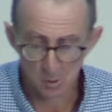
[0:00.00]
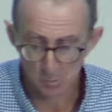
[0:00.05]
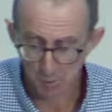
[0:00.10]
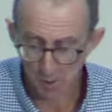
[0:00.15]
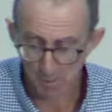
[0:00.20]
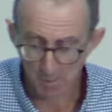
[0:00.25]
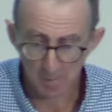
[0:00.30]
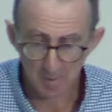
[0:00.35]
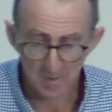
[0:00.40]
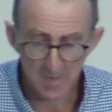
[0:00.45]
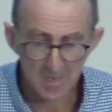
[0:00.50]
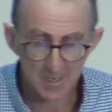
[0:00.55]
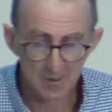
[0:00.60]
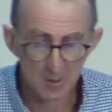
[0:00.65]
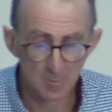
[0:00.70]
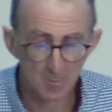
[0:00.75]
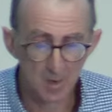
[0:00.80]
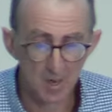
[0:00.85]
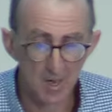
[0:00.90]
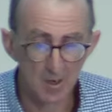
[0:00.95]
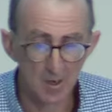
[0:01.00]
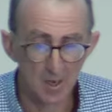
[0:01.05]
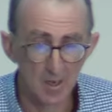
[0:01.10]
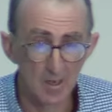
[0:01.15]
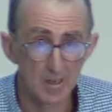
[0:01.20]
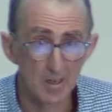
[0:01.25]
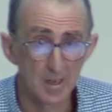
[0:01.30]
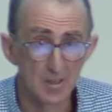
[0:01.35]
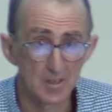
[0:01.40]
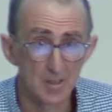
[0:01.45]
probably hear
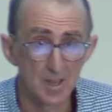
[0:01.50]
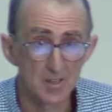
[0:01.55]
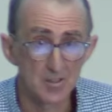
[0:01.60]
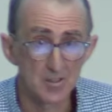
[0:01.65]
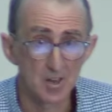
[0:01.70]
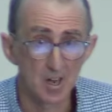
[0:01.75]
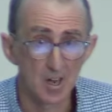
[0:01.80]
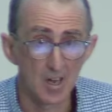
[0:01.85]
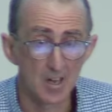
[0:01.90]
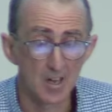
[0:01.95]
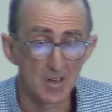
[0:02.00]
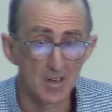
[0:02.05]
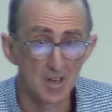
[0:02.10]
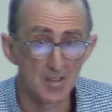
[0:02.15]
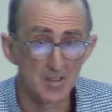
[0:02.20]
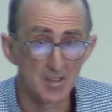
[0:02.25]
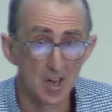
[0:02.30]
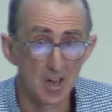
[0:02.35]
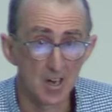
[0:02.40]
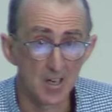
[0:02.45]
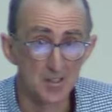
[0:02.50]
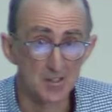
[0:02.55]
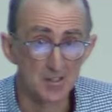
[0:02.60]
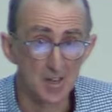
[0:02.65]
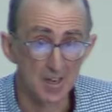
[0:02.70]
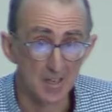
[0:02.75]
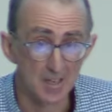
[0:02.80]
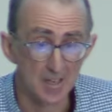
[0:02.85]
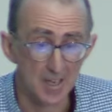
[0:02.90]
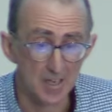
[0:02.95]
about a diet
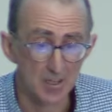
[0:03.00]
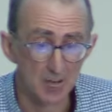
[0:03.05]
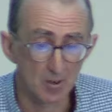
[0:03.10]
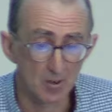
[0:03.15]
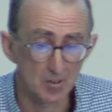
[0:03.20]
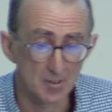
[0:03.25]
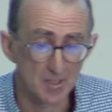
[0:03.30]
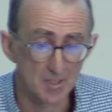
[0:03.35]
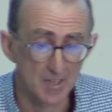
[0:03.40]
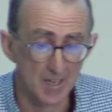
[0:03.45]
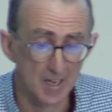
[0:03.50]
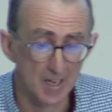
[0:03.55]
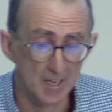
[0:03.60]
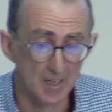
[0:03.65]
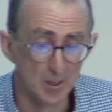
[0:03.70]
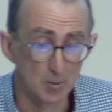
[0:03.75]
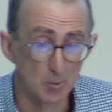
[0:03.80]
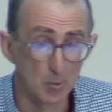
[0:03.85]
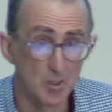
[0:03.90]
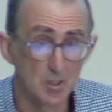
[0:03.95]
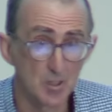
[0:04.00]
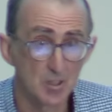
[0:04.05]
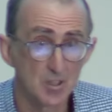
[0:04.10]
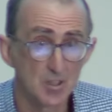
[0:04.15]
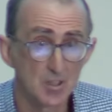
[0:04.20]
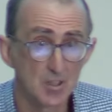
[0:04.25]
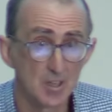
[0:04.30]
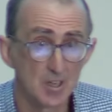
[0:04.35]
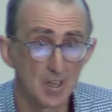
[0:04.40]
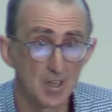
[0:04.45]
study later on today
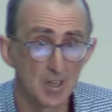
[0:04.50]
which